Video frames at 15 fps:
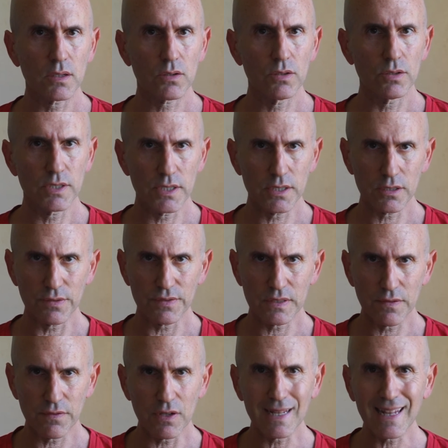consist of
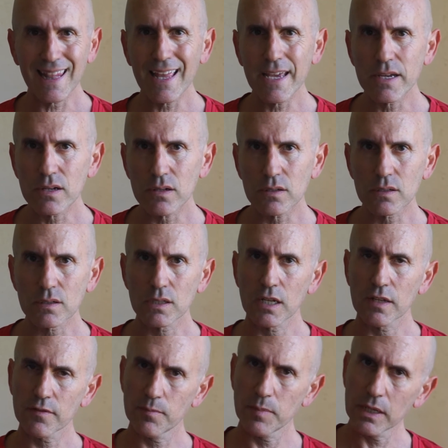different layers that
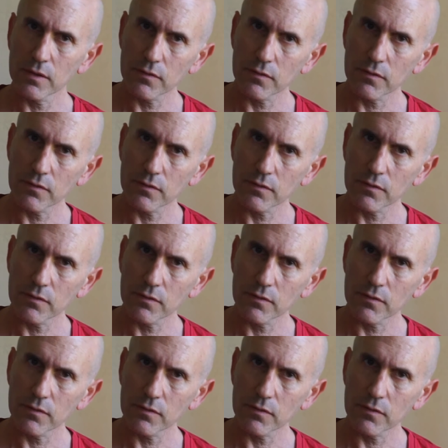have been